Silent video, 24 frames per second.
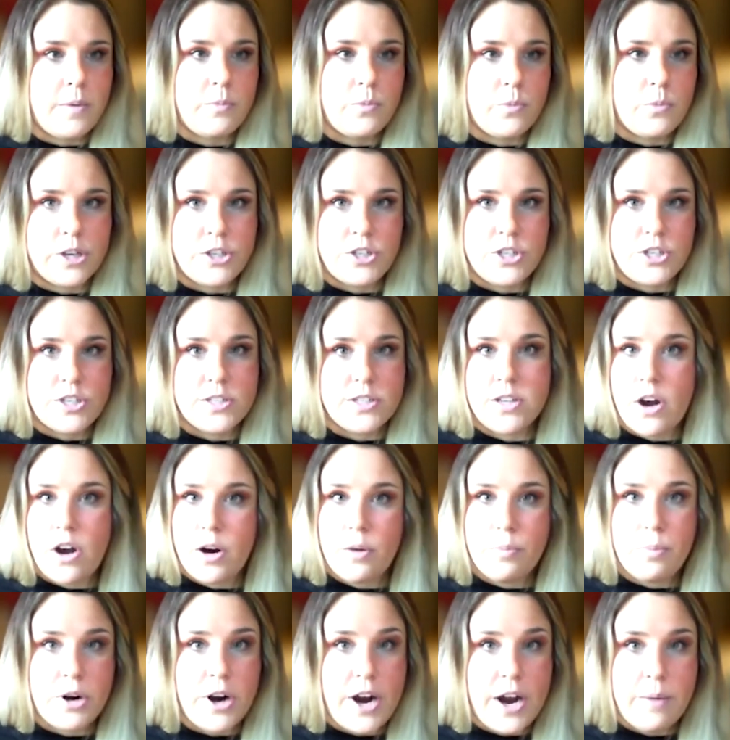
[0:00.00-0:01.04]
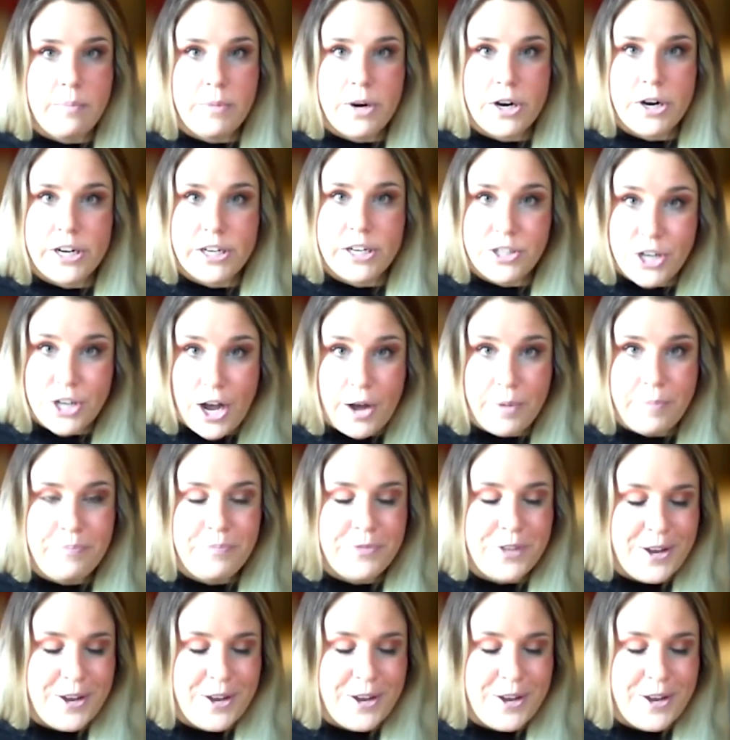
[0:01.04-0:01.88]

which is our primary job,